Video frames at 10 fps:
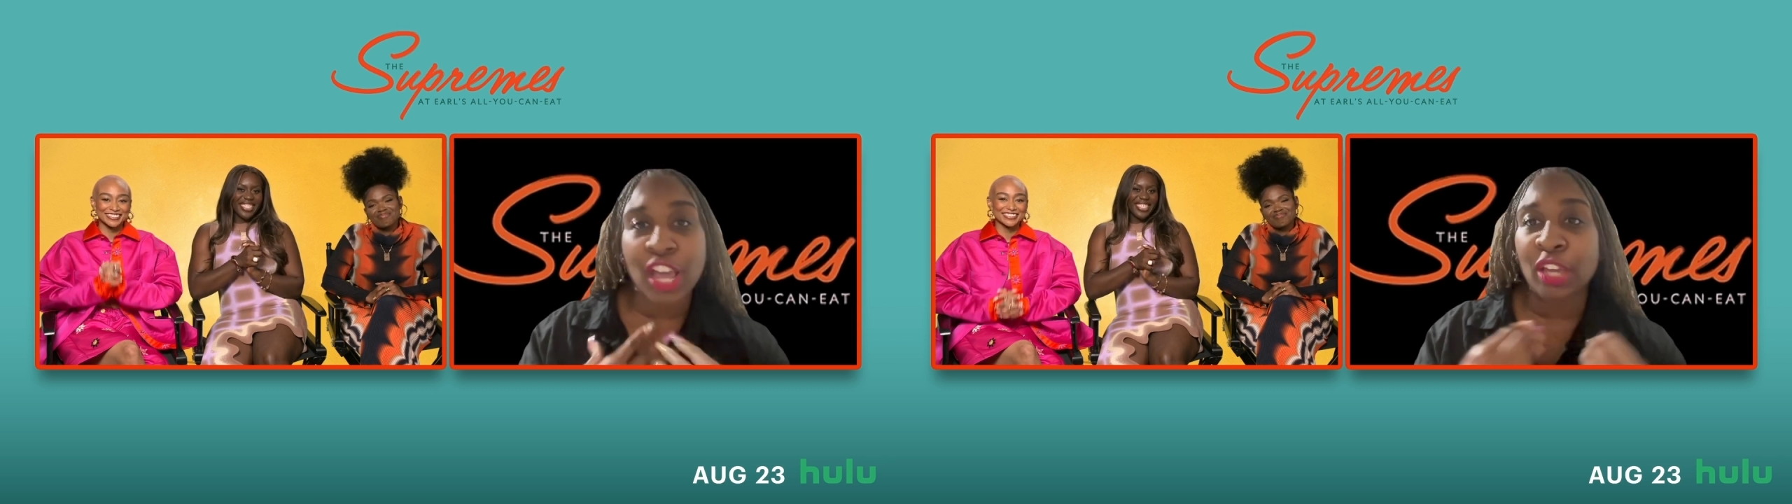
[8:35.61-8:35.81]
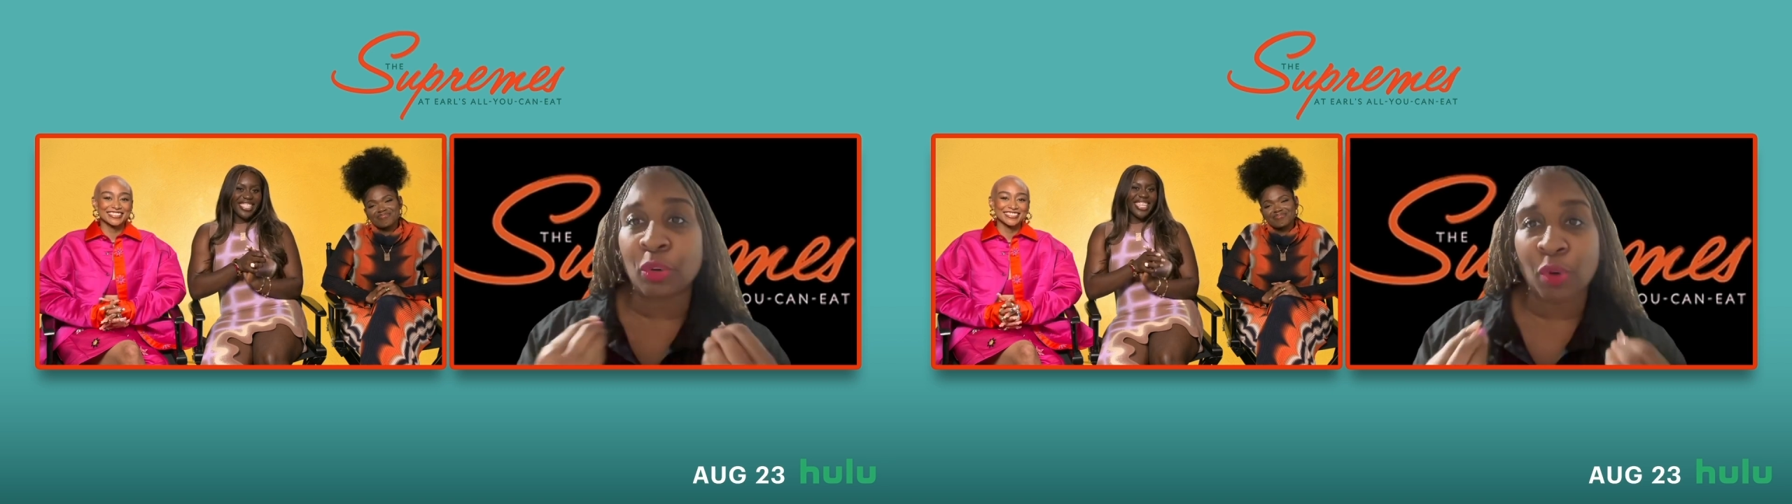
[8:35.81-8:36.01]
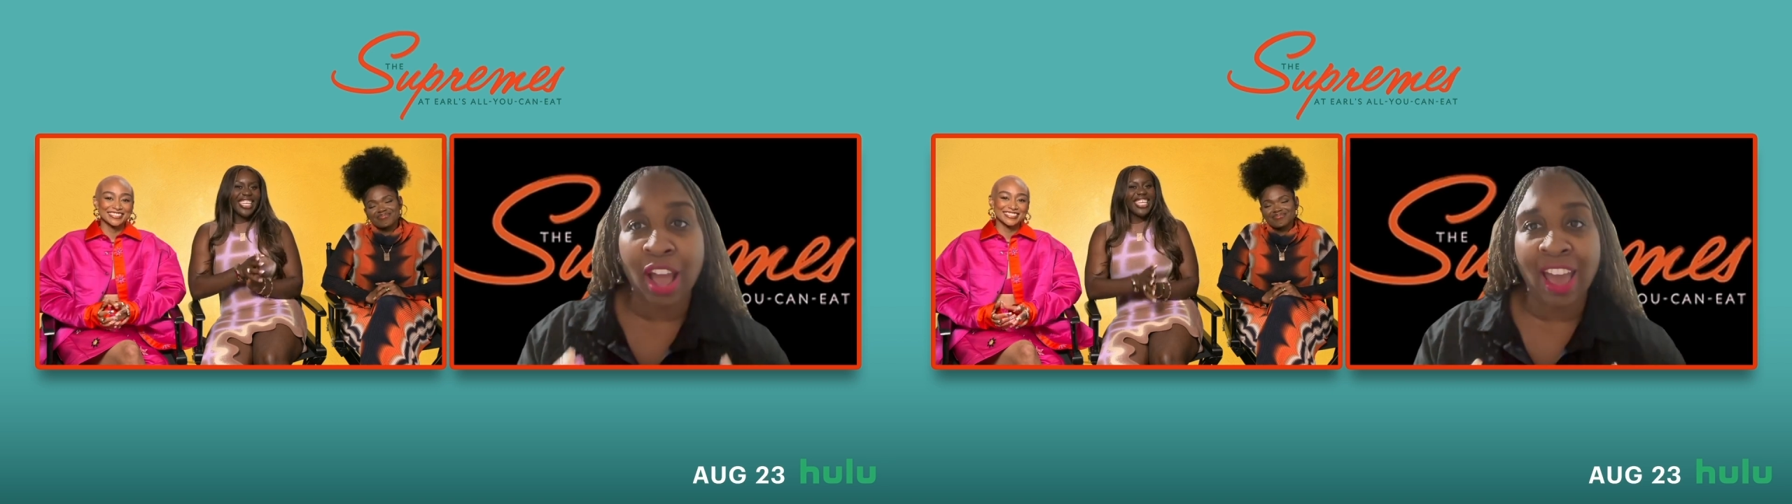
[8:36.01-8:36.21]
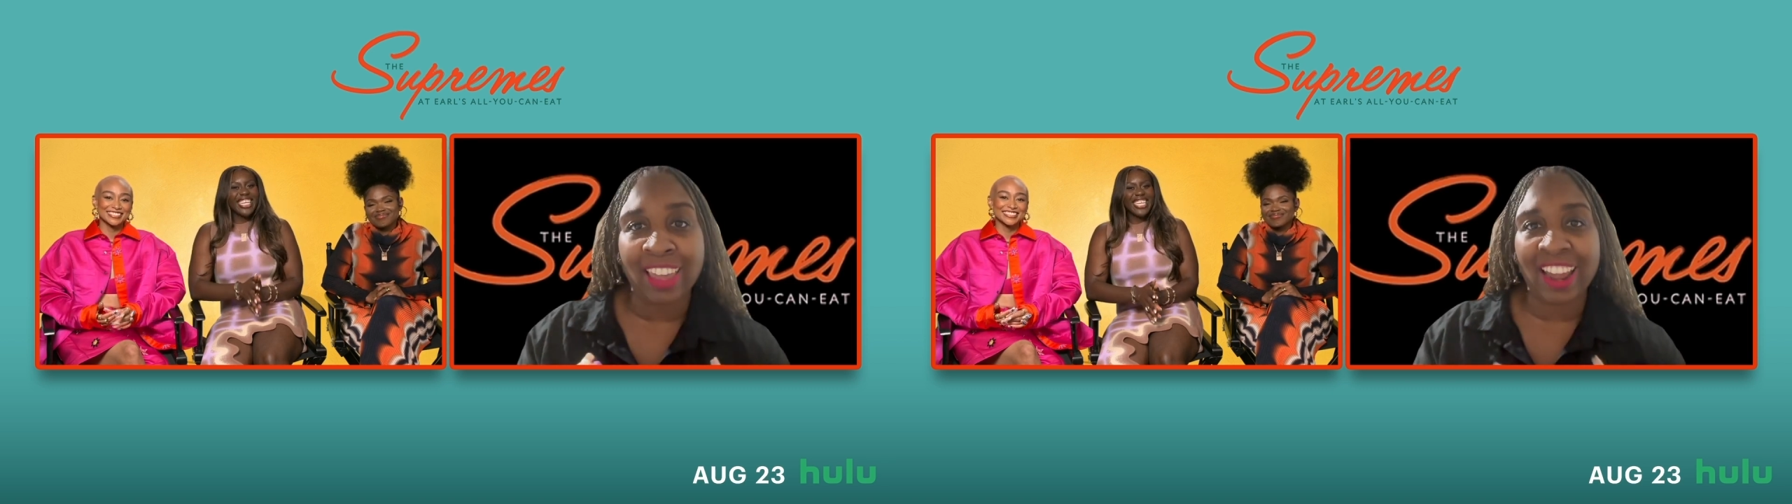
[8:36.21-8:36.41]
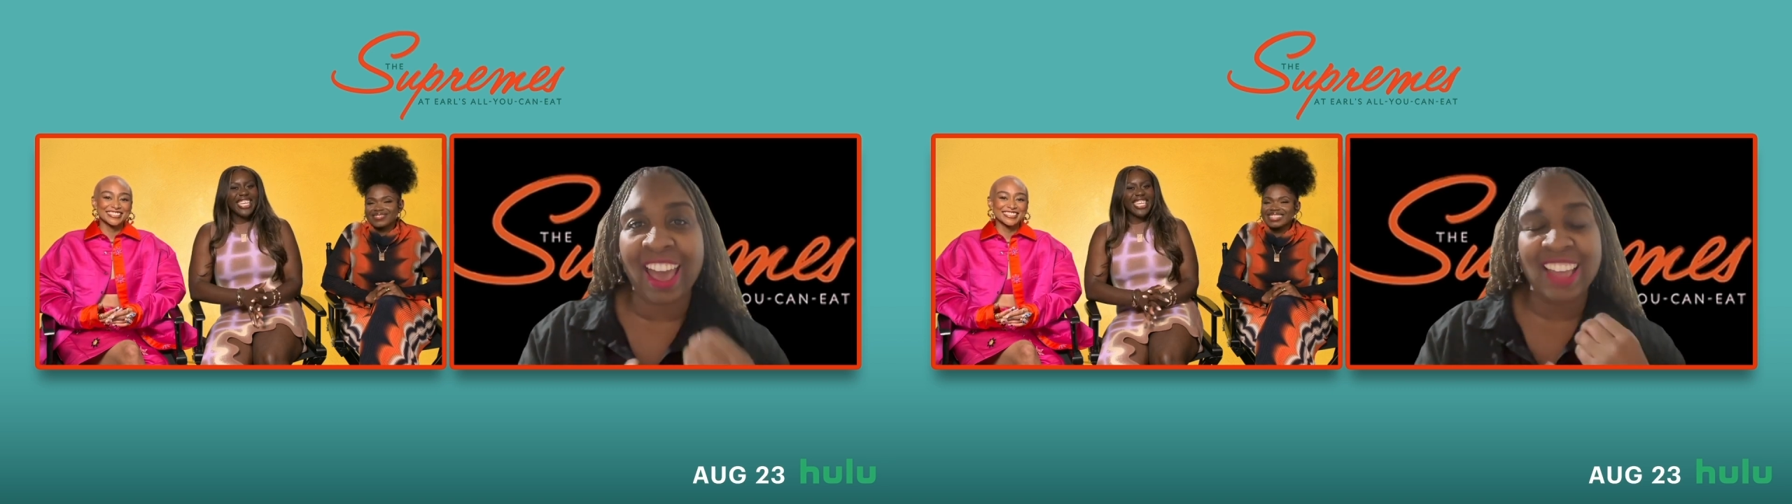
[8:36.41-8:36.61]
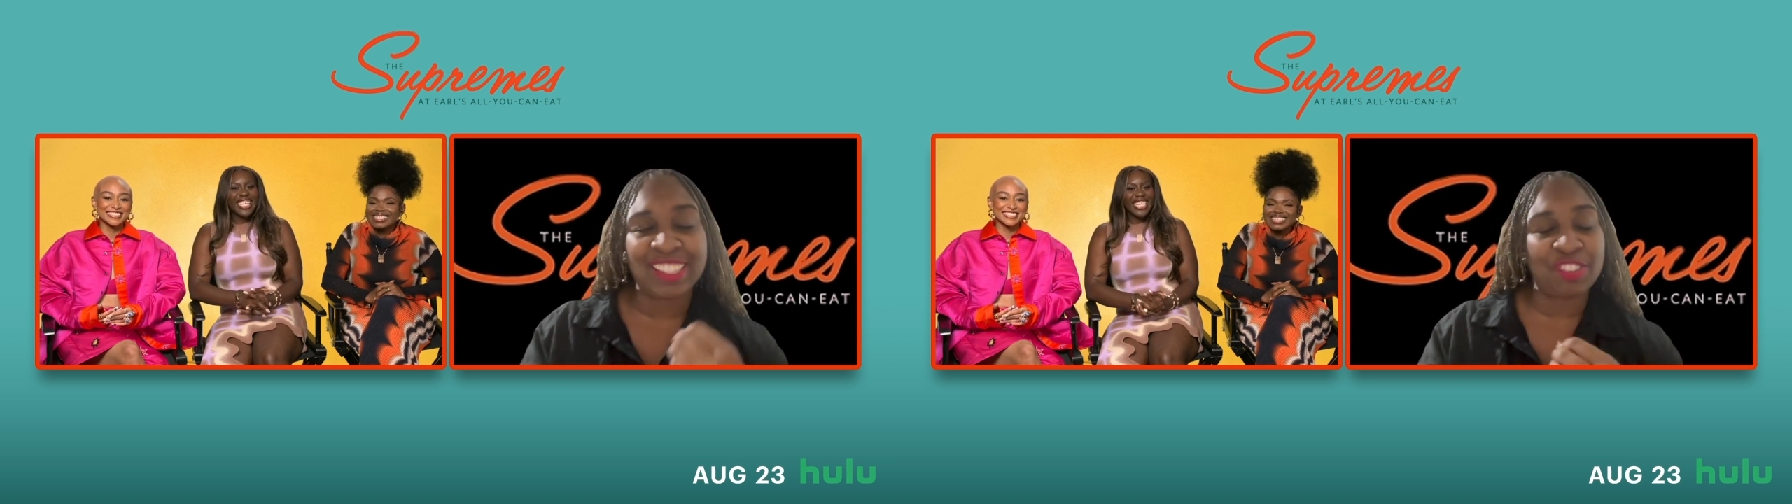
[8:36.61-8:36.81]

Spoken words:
I cried. I had